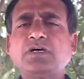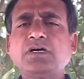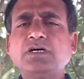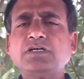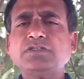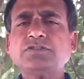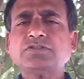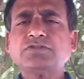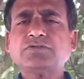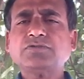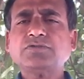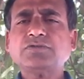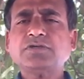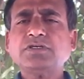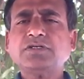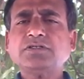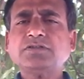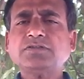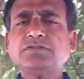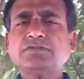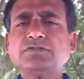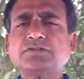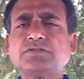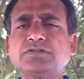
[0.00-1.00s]
Hi
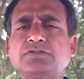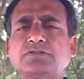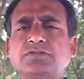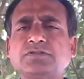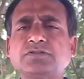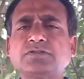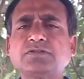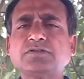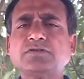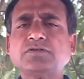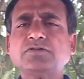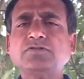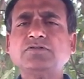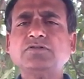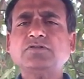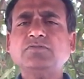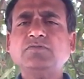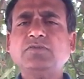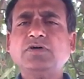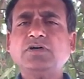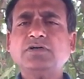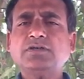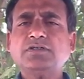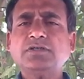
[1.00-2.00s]
students, good
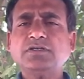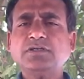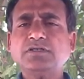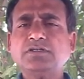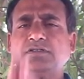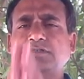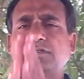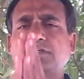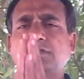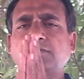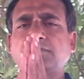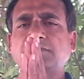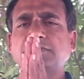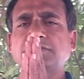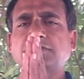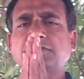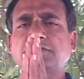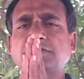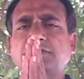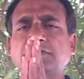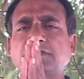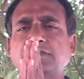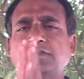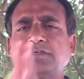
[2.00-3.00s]
morning,
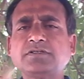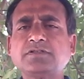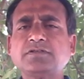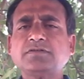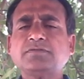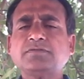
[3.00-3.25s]
namaste.